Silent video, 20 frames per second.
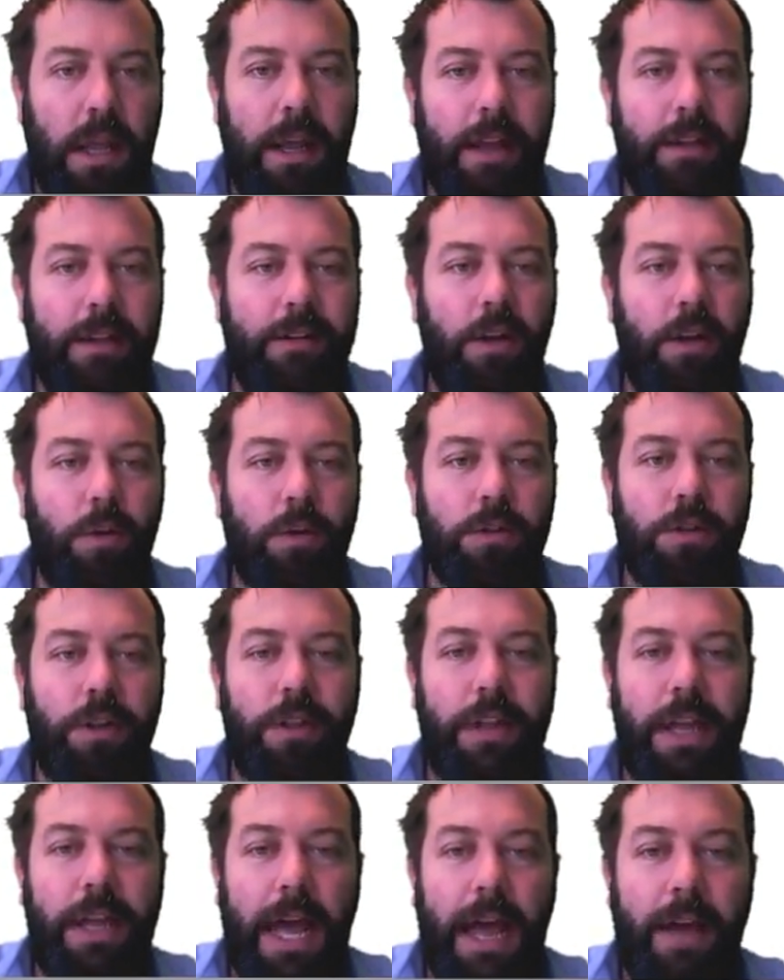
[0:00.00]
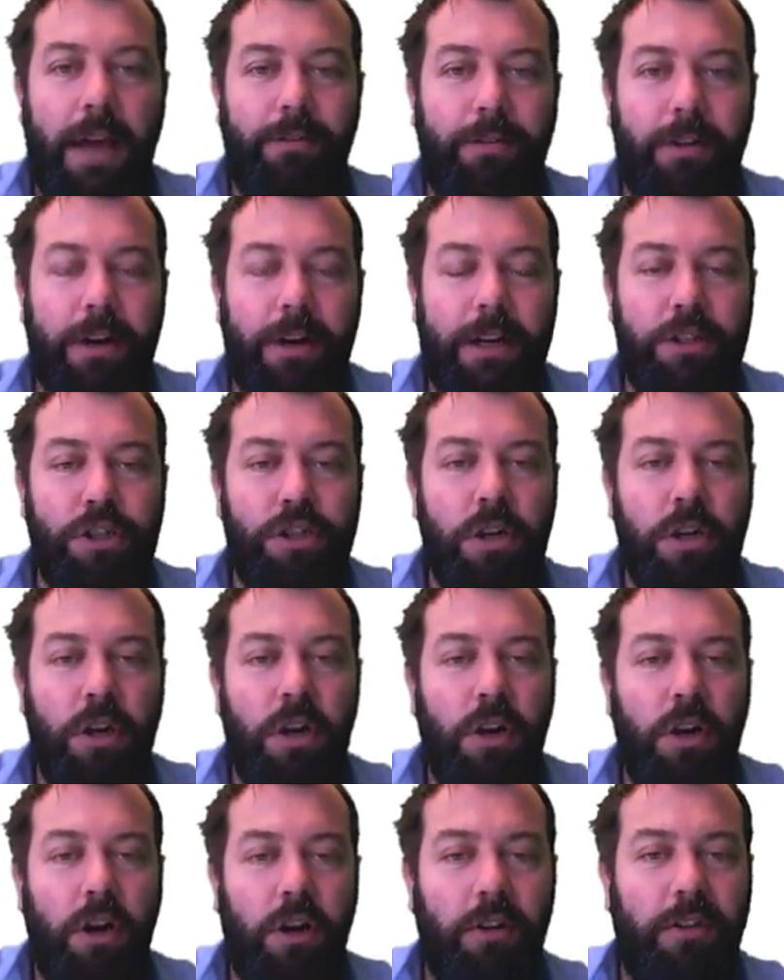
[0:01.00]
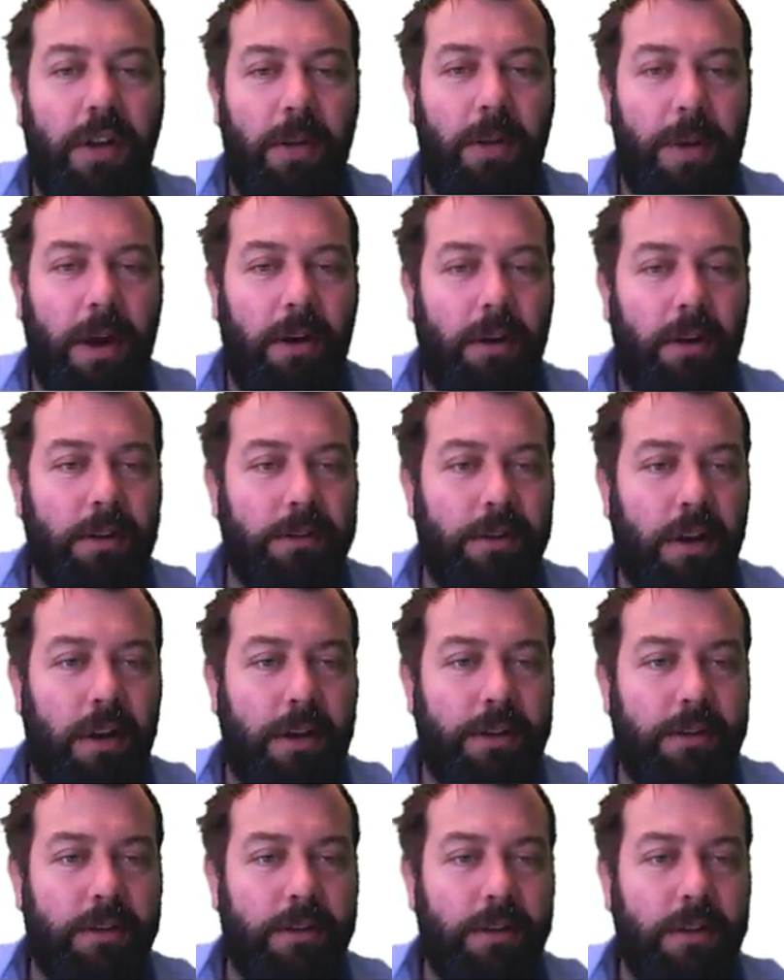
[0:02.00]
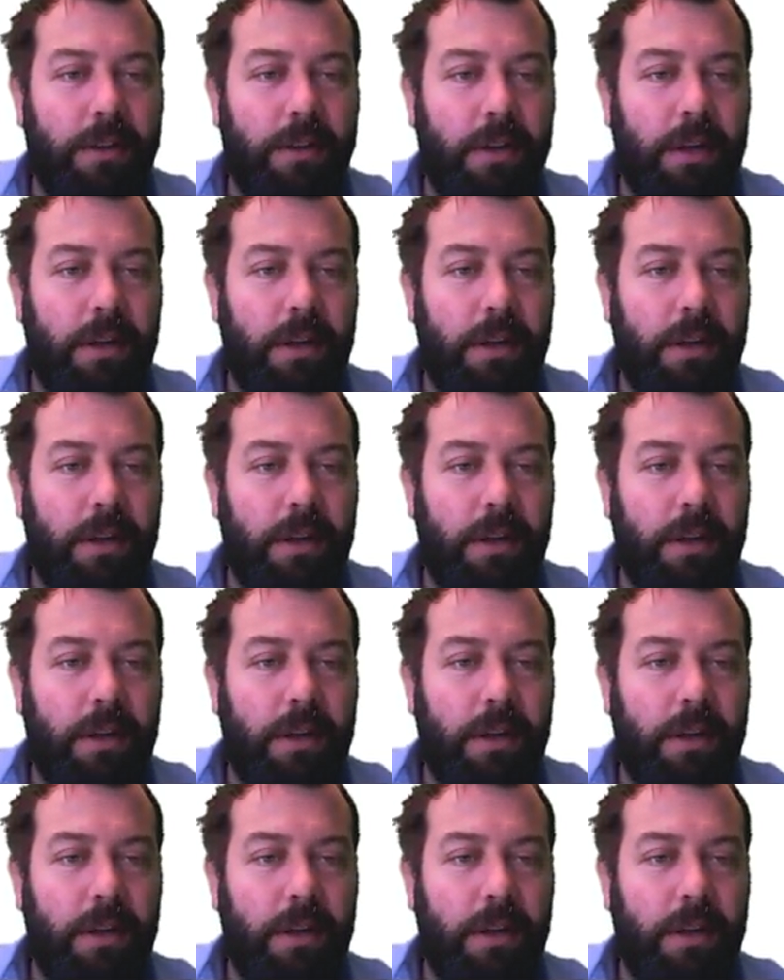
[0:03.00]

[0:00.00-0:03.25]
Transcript: is equal to the average of our parallel sides.